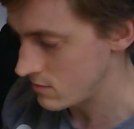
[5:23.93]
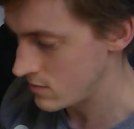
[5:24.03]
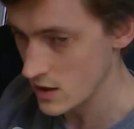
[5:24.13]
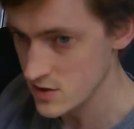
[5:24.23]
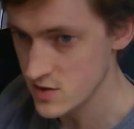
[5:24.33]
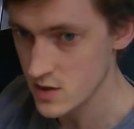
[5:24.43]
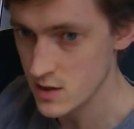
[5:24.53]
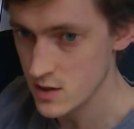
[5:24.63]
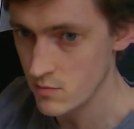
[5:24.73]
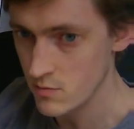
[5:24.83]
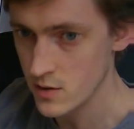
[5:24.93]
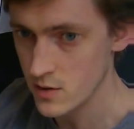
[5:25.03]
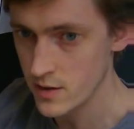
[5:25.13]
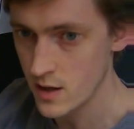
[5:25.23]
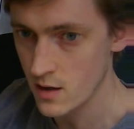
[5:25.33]
a certain number
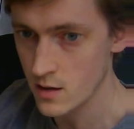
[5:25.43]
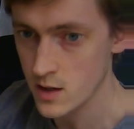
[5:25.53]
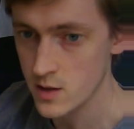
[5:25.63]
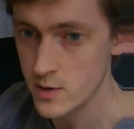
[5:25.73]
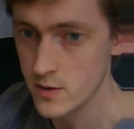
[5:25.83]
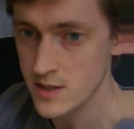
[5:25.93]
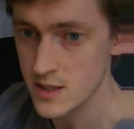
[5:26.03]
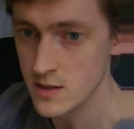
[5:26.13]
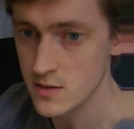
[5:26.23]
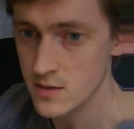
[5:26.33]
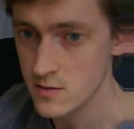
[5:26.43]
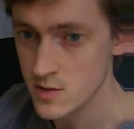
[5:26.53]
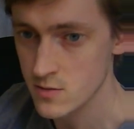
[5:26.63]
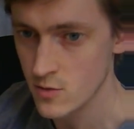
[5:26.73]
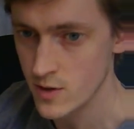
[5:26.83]
that their t
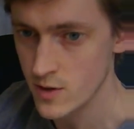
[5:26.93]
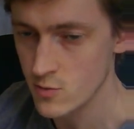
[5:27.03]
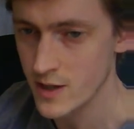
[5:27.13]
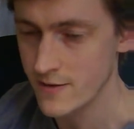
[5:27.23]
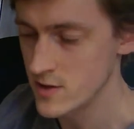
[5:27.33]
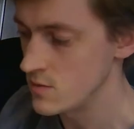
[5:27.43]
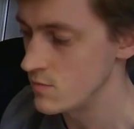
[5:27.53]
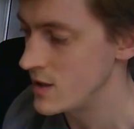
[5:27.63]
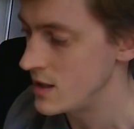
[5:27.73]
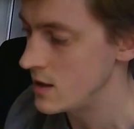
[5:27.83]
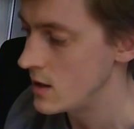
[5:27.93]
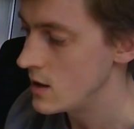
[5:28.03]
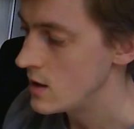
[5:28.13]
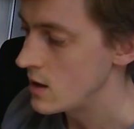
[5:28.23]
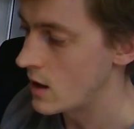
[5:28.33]
squared will have to be.
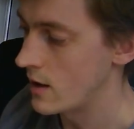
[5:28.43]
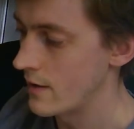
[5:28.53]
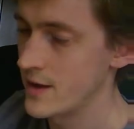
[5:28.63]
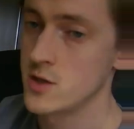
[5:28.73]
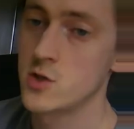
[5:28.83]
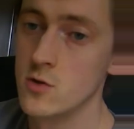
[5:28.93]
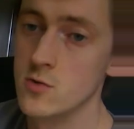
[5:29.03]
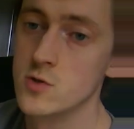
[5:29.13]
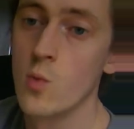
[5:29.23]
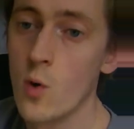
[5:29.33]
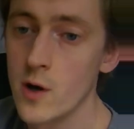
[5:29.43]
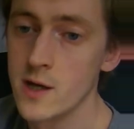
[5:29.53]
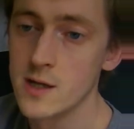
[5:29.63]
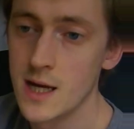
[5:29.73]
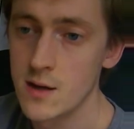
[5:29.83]
Uh, and that shows why
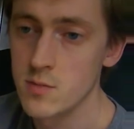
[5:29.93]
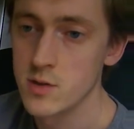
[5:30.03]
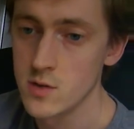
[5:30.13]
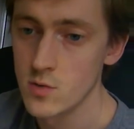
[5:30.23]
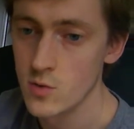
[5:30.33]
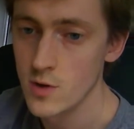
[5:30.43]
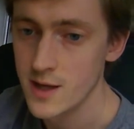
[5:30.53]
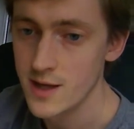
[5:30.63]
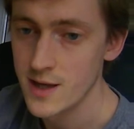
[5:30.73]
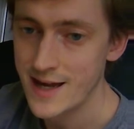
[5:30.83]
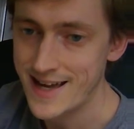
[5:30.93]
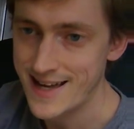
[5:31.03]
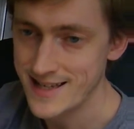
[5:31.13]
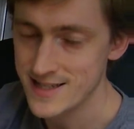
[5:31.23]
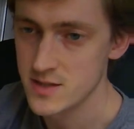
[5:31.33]
Kepler's law
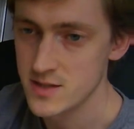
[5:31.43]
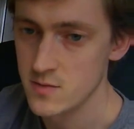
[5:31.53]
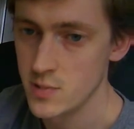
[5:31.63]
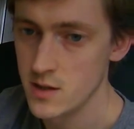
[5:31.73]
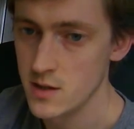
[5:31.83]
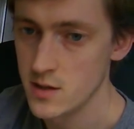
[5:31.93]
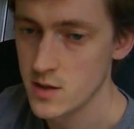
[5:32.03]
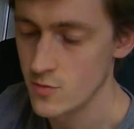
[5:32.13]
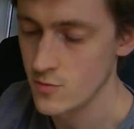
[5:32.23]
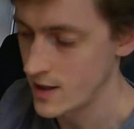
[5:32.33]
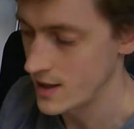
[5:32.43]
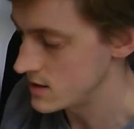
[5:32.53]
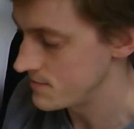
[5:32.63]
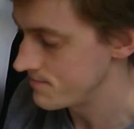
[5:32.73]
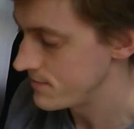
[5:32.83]
has to be correct.
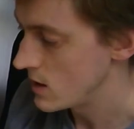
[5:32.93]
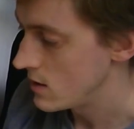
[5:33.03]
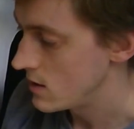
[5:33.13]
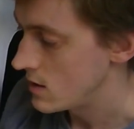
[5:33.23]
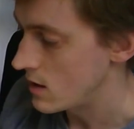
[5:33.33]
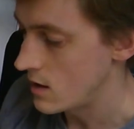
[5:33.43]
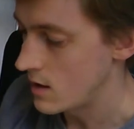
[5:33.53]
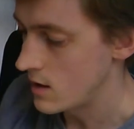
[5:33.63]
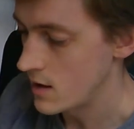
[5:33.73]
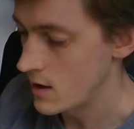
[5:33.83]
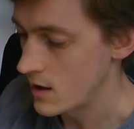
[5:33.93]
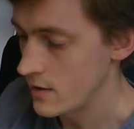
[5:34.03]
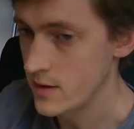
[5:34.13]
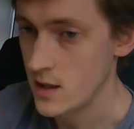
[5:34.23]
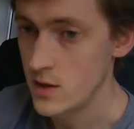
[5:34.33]
Uh,
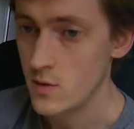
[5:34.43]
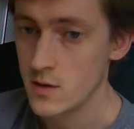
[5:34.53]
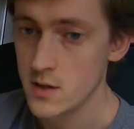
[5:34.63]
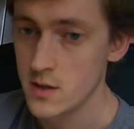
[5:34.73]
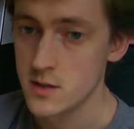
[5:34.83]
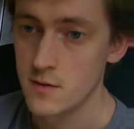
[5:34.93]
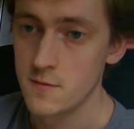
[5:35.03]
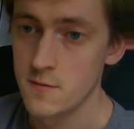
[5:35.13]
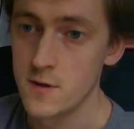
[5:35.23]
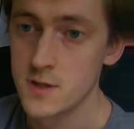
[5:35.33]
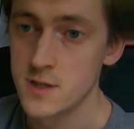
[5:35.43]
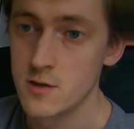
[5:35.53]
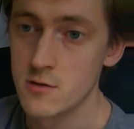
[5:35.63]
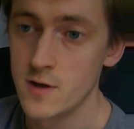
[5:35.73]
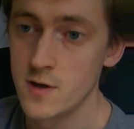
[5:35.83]
and there you are, there's that first
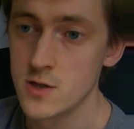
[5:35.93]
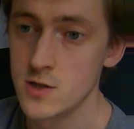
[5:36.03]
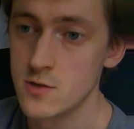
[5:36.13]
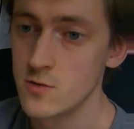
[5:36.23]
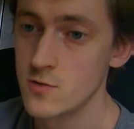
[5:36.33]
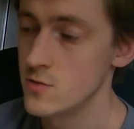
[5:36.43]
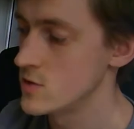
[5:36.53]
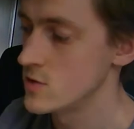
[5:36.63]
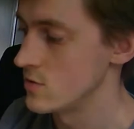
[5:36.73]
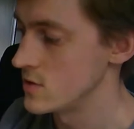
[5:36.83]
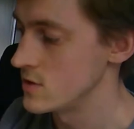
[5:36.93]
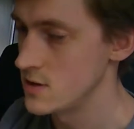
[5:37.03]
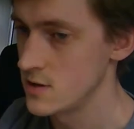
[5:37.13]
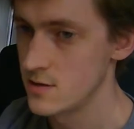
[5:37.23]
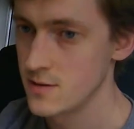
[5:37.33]
derivation all sorted.
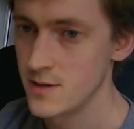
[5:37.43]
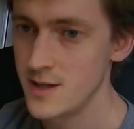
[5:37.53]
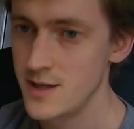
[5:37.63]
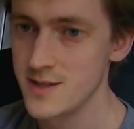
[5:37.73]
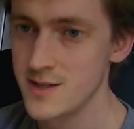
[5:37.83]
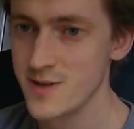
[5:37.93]
Easy